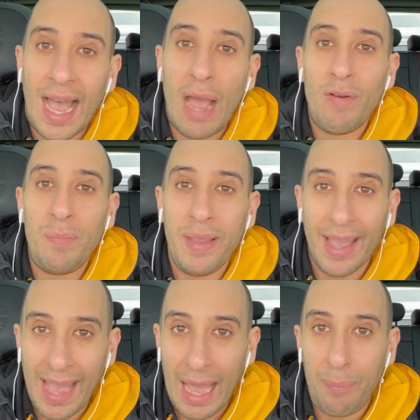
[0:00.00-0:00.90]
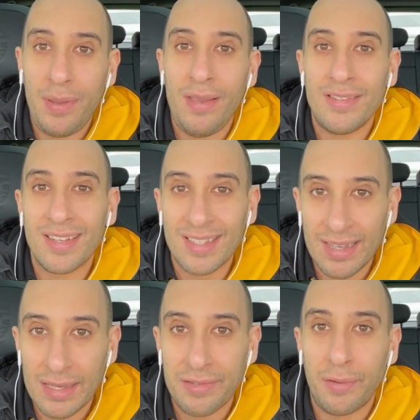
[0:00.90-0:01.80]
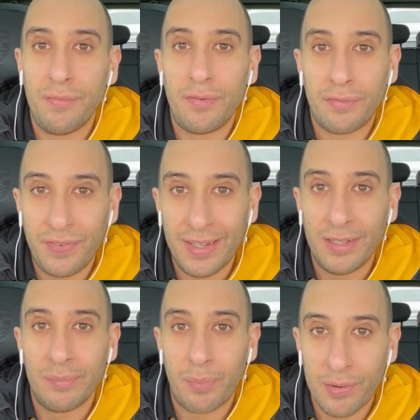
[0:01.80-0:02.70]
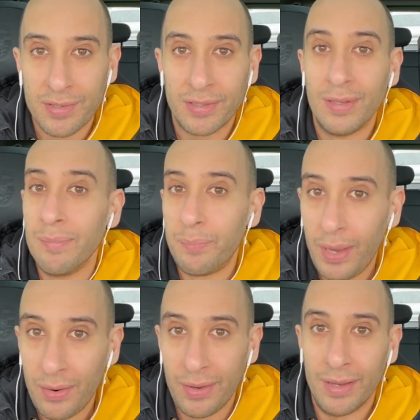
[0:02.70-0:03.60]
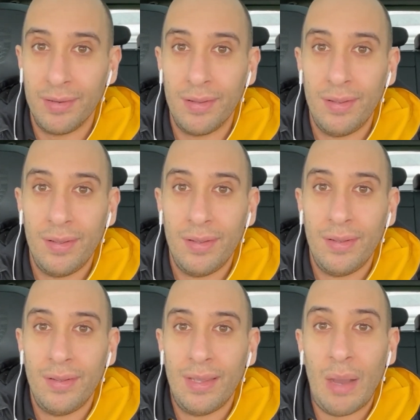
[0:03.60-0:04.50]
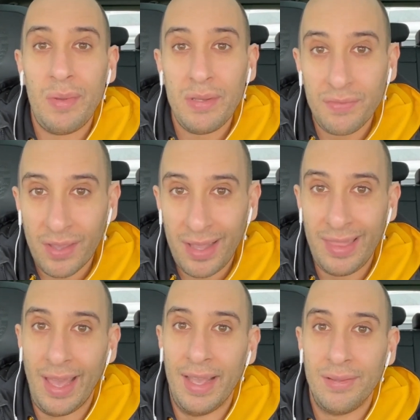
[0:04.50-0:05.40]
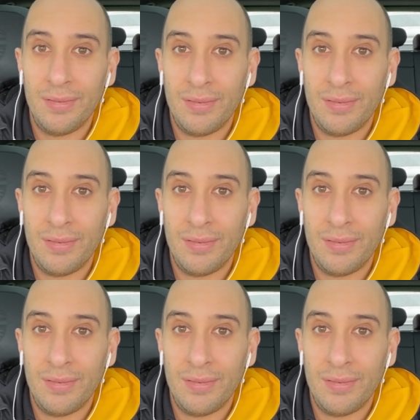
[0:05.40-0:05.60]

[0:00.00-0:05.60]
I would be a happy, successful, fulfilled person, period. And when you've done that,